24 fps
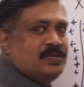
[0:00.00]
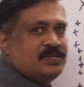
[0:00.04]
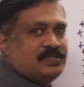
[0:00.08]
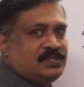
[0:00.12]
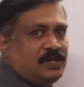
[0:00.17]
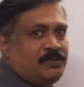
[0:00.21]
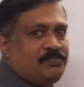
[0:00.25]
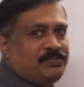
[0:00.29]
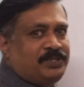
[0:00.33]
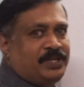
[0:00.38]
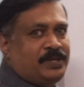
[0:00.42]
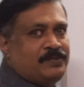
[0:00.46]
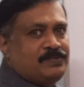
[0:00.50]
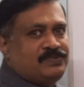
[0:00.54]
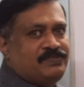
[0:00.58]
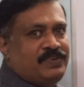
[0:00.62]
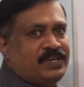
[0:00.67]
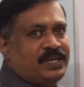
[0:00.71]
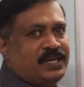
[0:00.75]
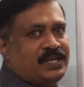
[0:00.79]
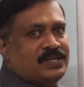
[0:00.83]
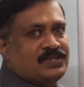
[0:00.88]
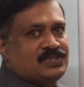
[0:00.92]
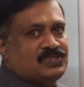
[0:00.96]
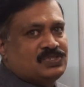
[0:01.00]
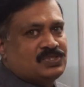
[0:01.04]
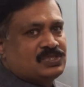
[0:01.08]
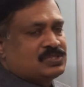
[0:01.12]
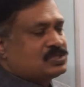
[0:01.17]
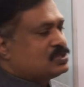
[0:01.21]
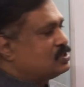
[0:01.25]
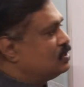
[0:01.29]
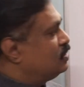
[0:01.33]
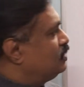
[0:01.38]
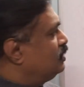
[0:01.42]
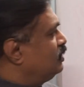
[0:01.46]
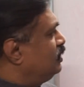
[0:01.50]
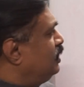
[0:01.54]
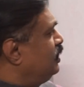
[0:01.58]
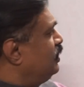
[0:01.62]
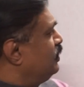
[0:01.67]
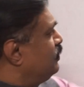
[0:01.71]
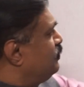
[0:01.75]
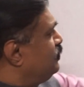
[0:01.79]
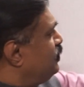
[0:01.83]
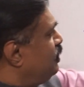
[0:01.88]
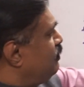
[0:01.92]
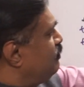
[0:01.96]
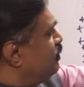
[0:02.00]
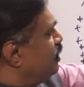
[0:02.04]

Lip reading: Sometimes we can say